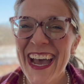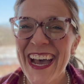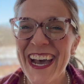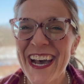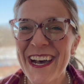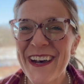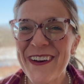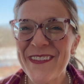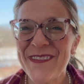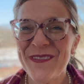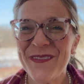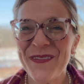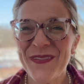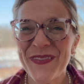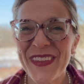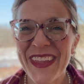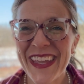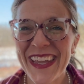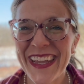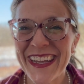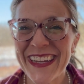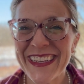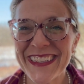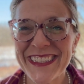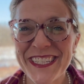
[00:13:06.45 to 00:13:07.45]
um,
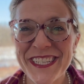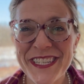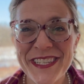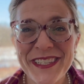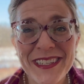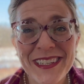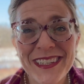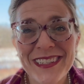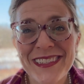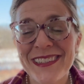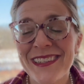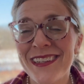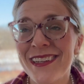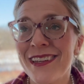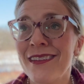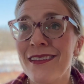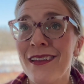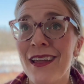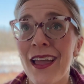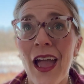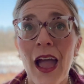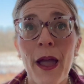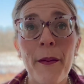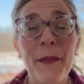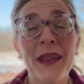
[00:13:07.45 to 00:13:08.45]
it just, it, it,
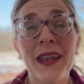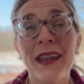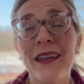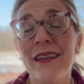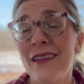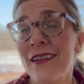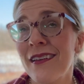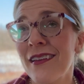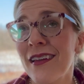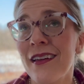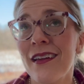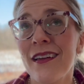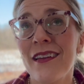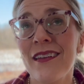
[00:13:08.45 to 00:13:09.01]
I mean,